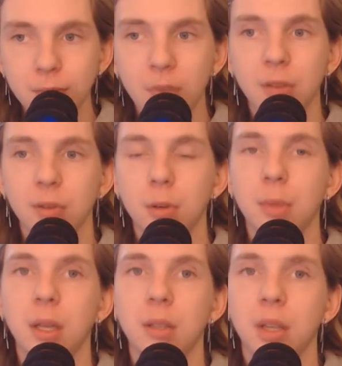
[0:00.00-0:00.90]
from
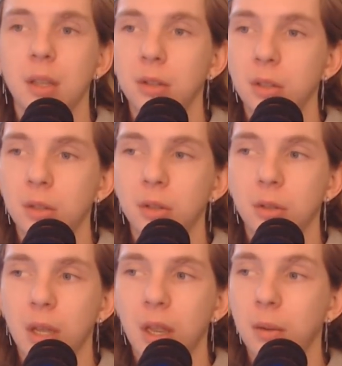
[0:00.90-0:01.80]
that, and
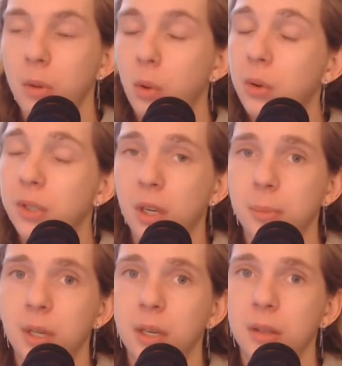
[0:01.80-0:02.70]
they always
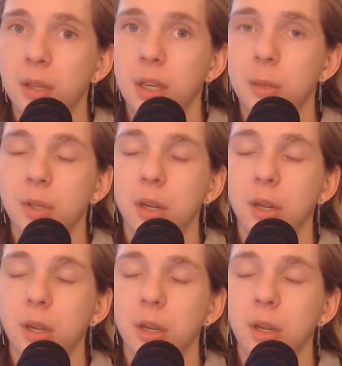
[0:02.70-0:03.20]
update the games.